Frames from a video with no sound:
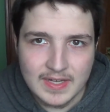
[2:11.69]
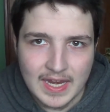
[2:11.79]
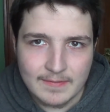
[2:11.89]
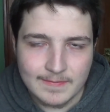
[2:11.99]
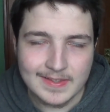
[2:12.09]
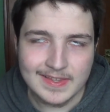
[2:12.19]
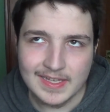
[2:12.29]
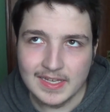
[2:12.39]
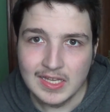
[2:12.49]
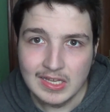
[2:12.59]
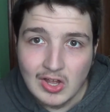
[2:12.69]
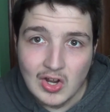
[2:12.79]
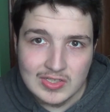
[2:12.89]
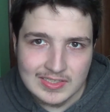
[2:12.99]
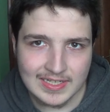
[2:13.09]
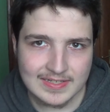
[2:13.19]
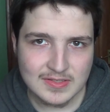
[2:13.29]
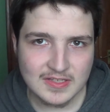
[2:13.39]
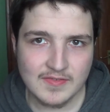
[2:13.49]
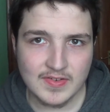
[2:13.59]
in everything
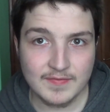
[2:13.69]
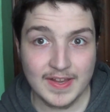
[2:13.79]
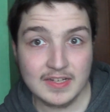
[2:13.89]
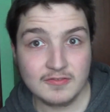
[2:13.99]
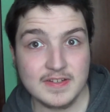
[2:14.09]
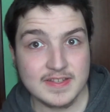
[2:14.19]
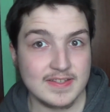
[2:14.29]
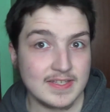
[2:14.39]
unless given a valid reason.